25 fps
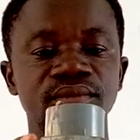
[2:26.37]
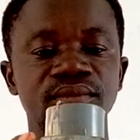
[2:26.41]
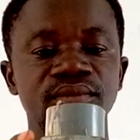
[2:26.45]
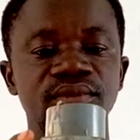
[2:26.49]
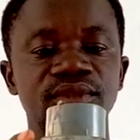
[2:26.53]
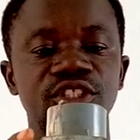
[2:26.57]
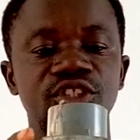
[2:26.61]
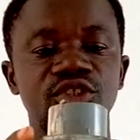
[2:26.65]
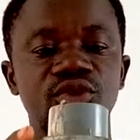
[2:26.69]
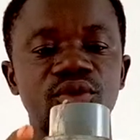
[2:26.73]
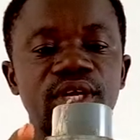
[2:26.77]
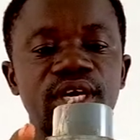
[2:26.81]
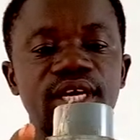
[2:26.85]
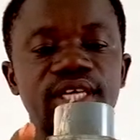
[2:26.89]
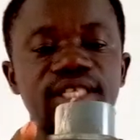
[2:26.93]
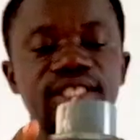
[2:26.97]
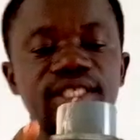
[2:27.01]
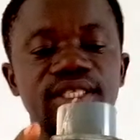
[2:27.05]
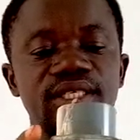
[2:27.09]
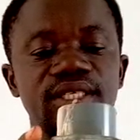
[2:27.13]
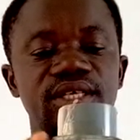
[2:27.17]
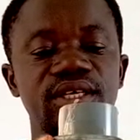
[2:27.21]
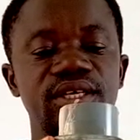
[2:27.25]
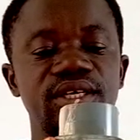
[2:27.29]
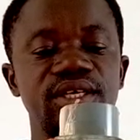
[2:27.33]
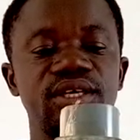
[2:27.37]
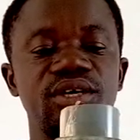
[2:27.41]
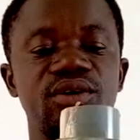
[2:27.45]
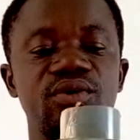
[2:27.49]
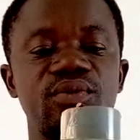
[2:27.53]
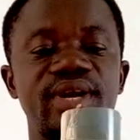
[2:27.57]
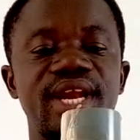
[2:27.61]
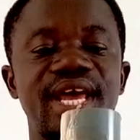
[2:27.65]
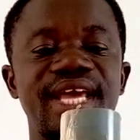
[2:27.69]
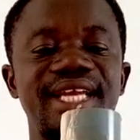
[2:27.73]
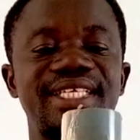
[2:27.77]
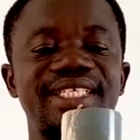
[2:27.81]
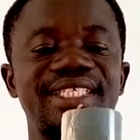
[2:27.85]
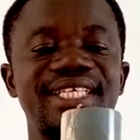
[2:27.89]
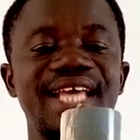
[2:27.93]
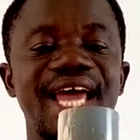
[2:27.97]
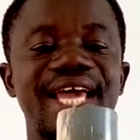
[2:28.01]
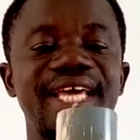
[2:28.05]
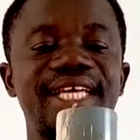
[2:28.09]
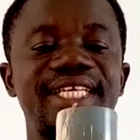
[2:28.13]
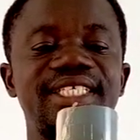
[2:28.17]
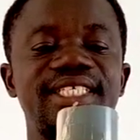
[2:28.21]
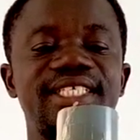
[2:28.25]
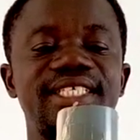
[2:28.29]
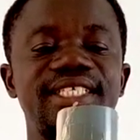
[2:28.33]
so that when I
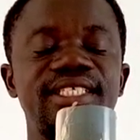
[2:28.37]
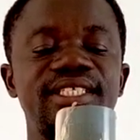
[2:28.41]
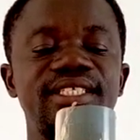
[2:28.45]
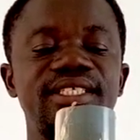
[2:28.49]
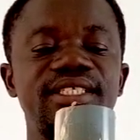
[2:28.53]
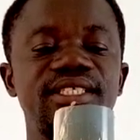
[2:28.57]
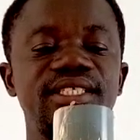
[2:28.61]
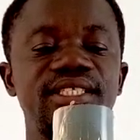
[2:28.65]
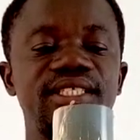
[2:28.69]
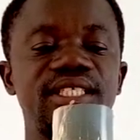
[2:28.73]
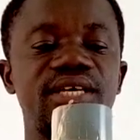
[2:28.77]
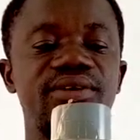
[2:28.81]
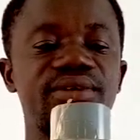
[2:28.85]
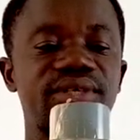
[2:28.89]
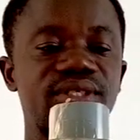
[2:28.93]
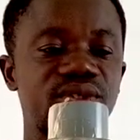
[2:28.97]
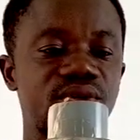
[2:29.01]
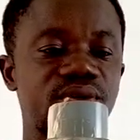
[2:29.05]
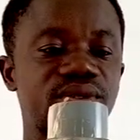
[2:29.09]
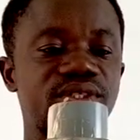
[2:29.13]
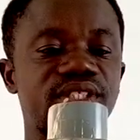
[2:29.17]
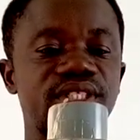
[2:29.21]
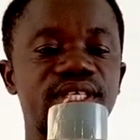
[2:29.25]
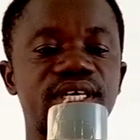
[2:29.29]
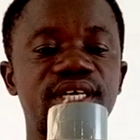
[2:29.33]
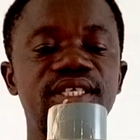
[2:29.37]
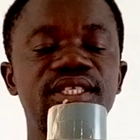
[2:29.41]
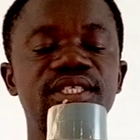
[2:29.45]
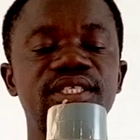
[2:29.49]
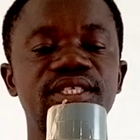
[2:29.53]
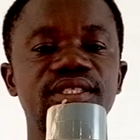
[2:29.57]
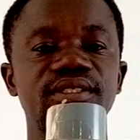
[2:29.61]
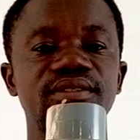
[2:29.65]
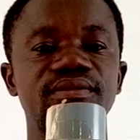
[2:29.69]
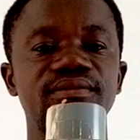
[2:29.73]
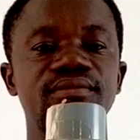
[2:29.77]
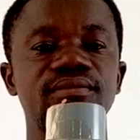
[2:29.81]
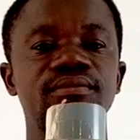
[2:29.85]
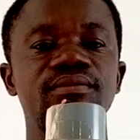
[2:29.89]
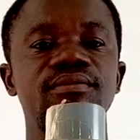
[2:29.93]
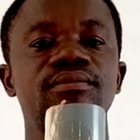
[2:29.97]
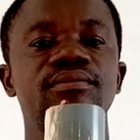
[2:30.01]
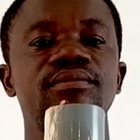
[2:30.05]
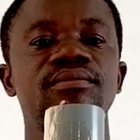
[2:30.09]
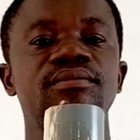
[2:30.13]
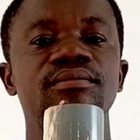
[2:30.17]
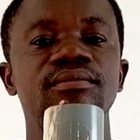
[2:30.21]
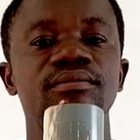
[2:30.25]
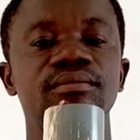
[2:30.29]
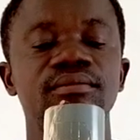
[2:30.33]
tighten the retort stand,
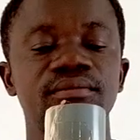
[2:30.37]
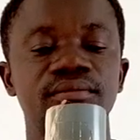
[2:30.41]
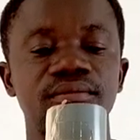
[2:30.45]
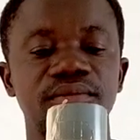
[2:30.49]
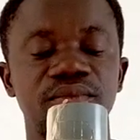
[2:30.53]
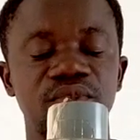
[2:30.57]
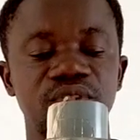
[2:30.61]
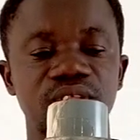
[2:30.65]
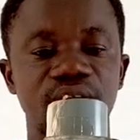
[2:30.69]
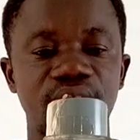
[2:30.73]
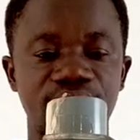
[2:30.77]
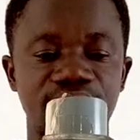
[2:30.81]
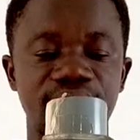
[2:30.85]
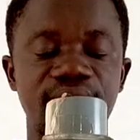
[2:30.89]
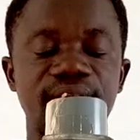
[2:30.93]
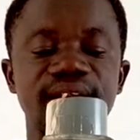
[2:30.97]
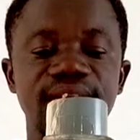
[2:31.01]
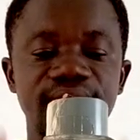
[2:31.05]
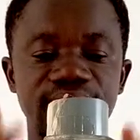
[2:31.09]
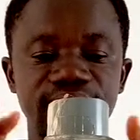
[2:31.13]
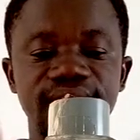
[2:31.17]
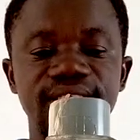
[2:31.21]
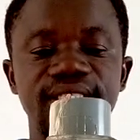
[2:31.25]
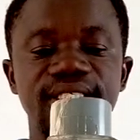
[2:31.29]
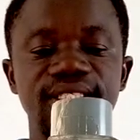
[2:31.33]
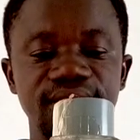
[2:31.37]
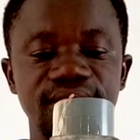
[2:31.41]
I can get